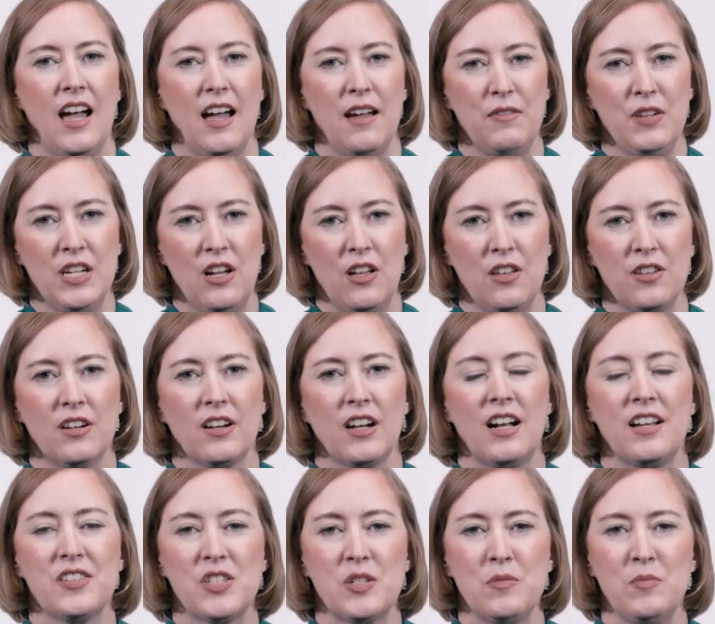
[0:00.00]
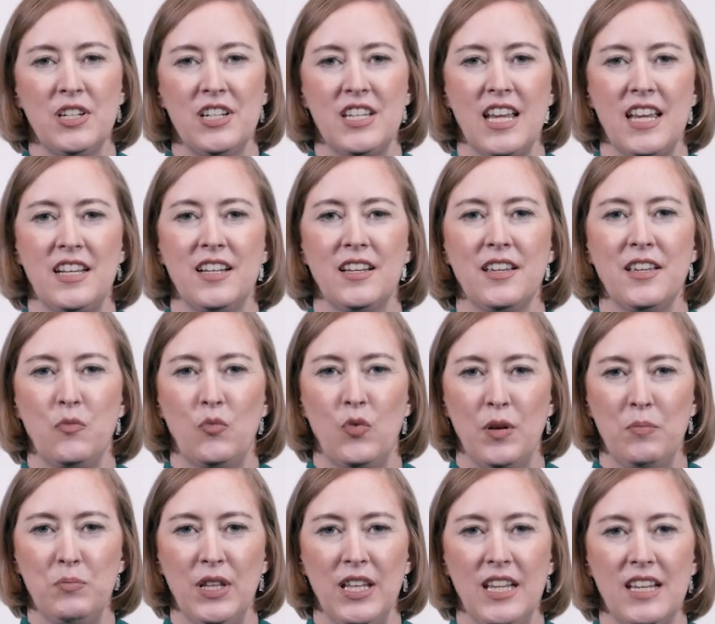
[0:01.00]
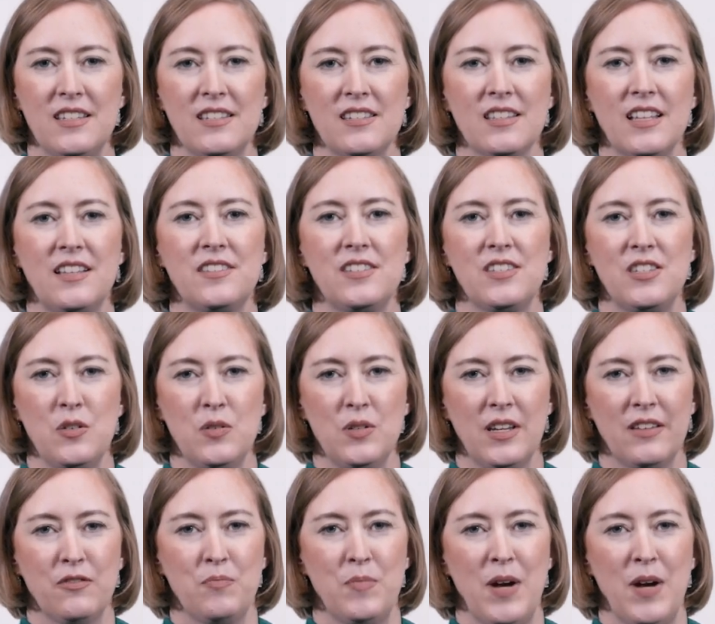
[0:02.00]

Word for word: Having all your customer data in one place lets you give